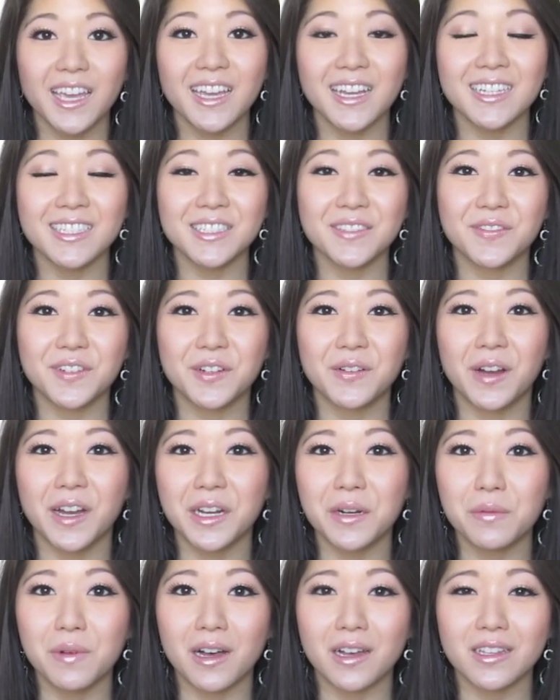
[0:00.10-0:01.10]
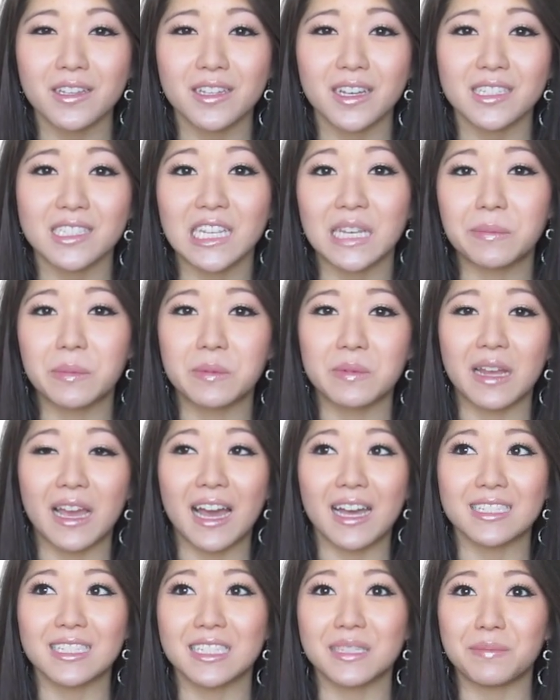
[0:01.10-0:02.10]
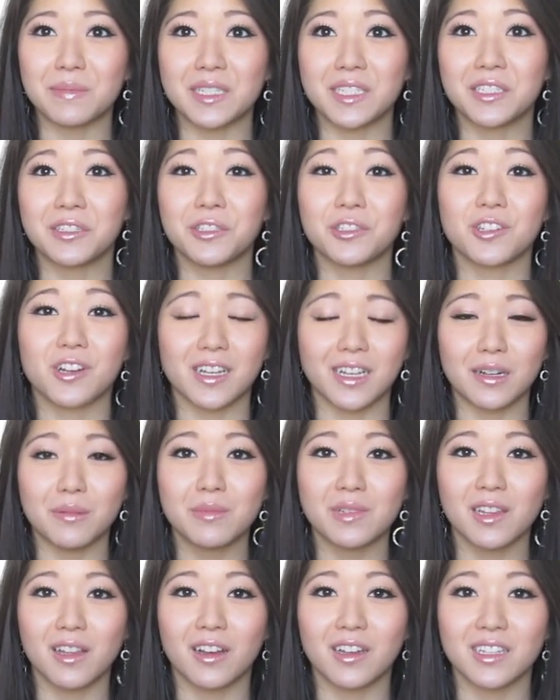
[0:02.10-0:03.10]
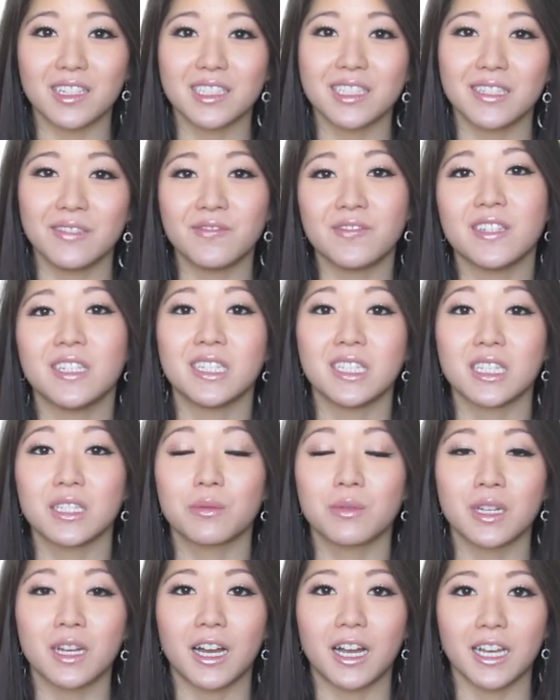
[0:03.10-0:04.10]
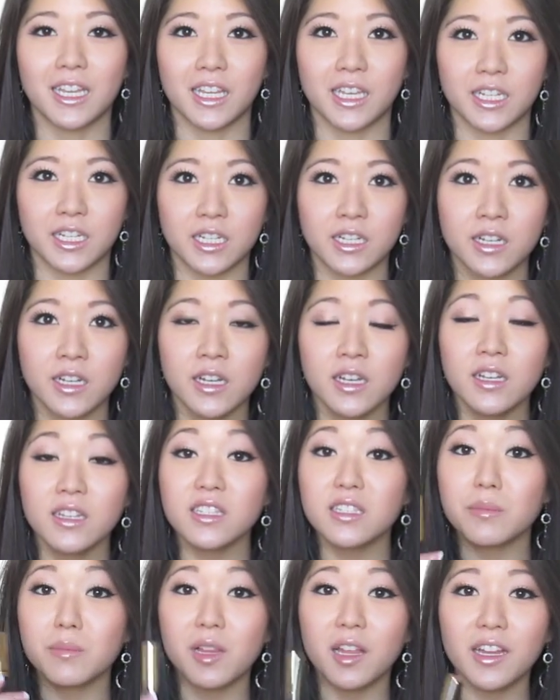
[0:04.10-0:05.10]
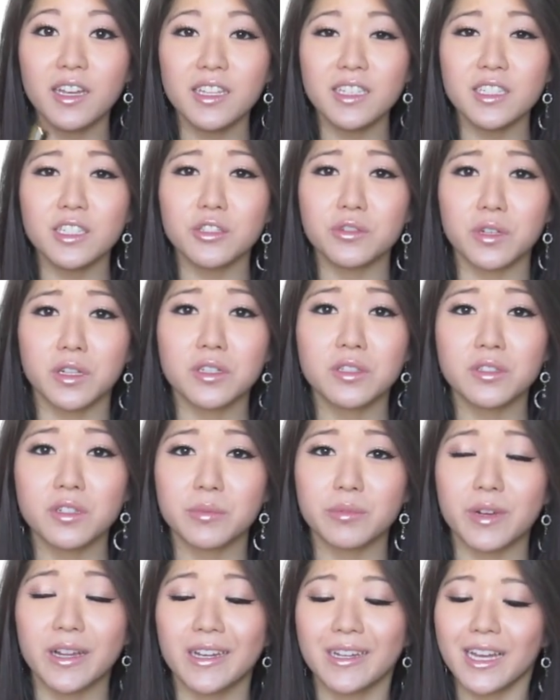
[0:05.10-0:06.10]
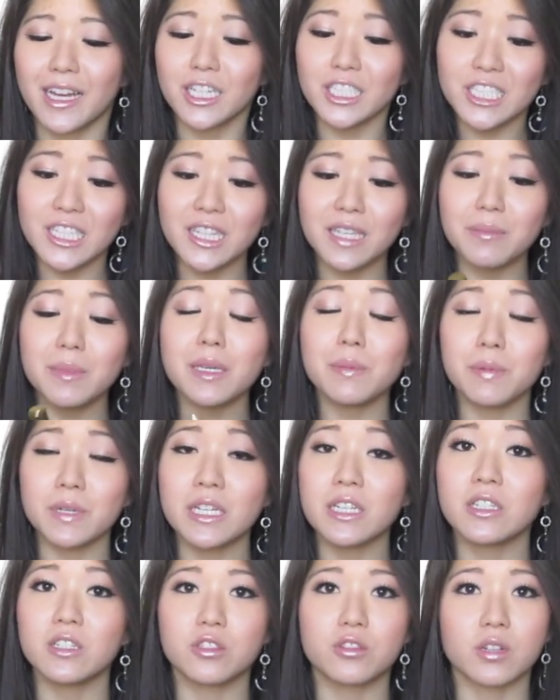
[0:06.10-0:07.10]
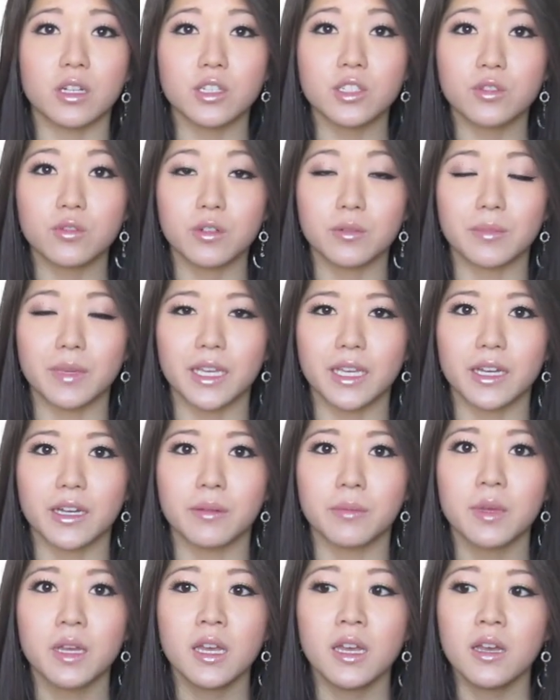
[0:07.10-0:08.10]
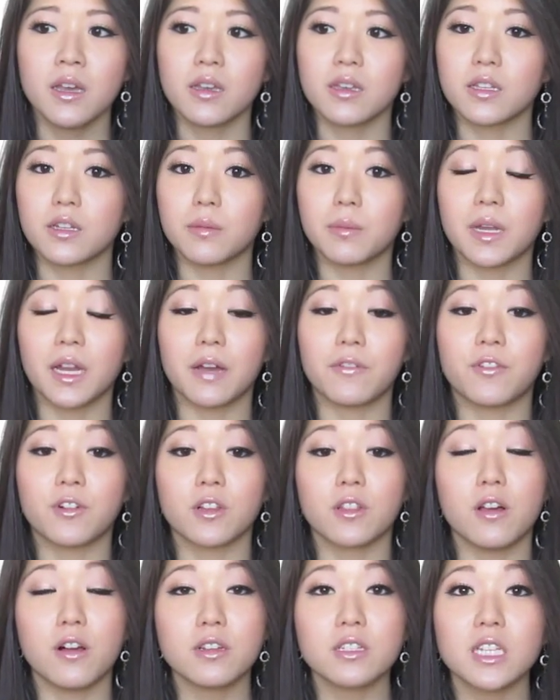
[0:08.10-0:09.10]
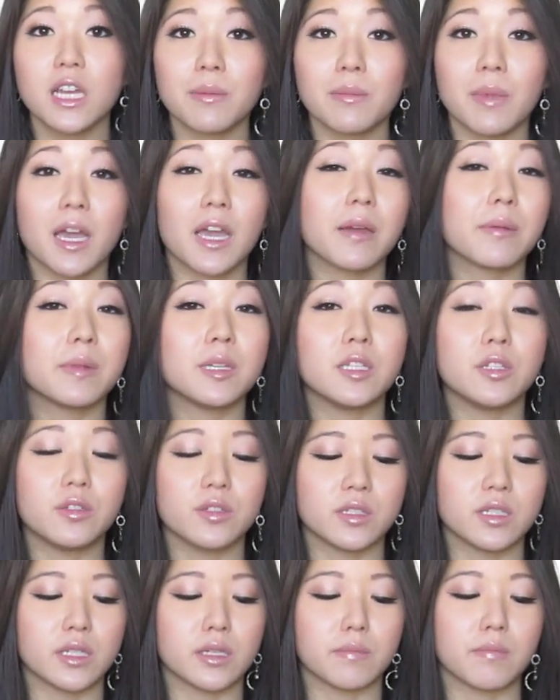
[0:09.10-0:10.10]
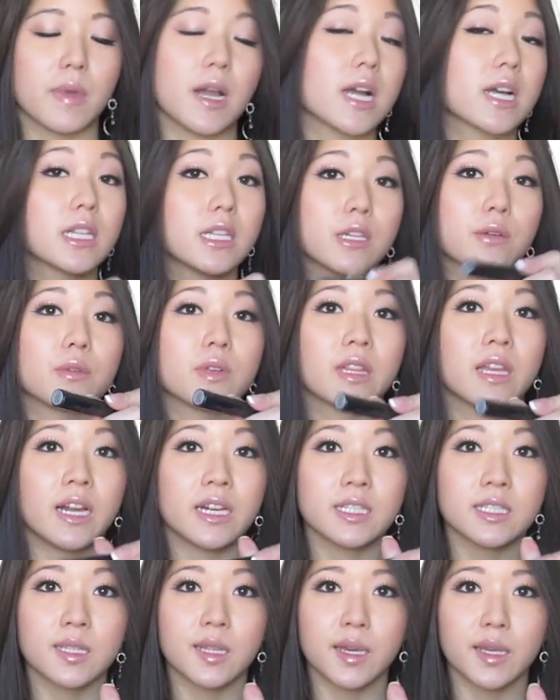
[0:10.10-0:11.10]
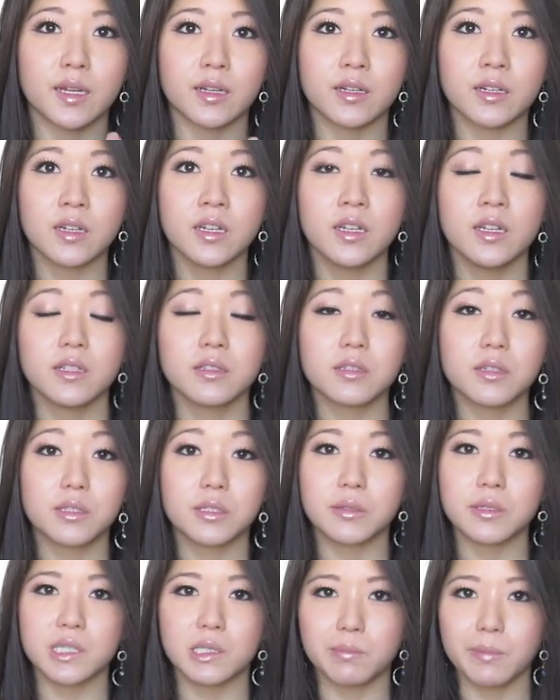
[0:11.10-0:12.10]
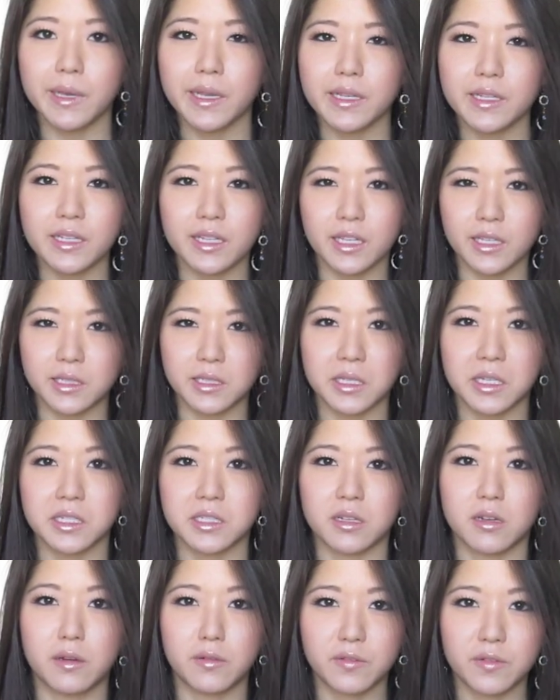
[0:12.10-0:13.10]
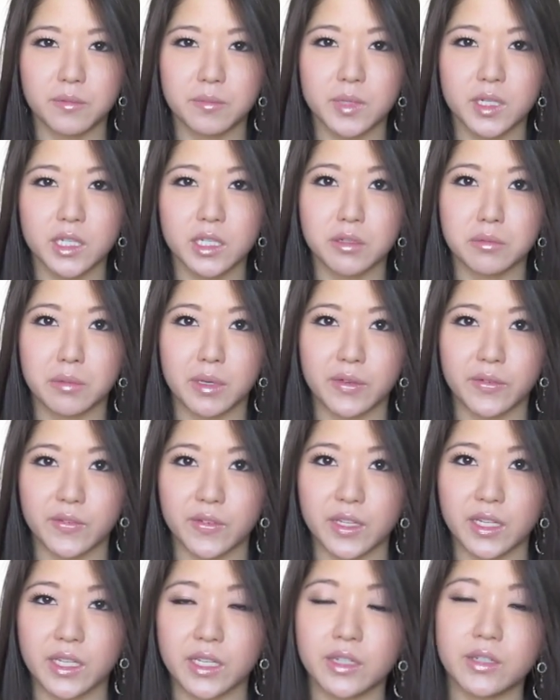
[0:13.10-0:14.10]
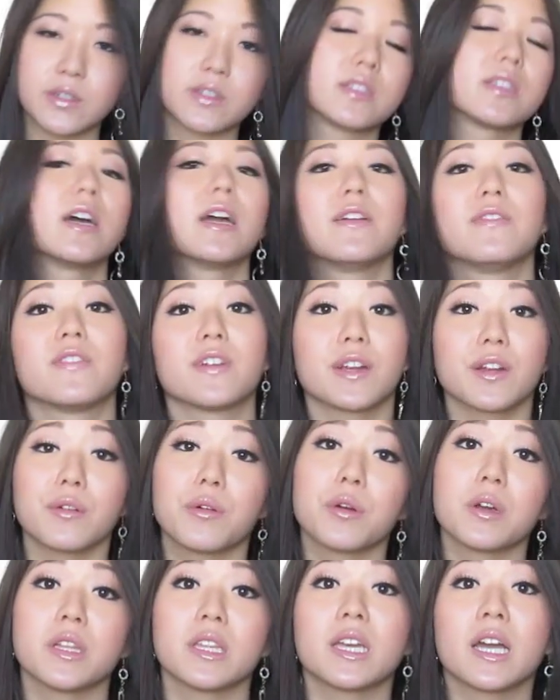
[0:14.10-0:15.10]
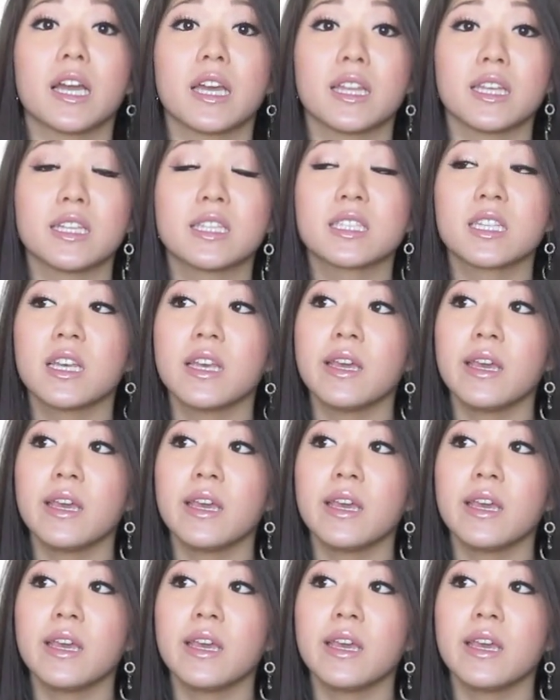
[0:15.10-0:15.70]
guys, so for quite a while you guys have been asking me to try out Milani's Infinite Liquid Eyeliner. So Milani is a drugstore brand. Actually, they make pretty good drugstore makeup, but for a long time I have been using MAC Liquid Lash Liner. So to explain, in case you guys aren't familiar with my videos, I have very oily eyelids,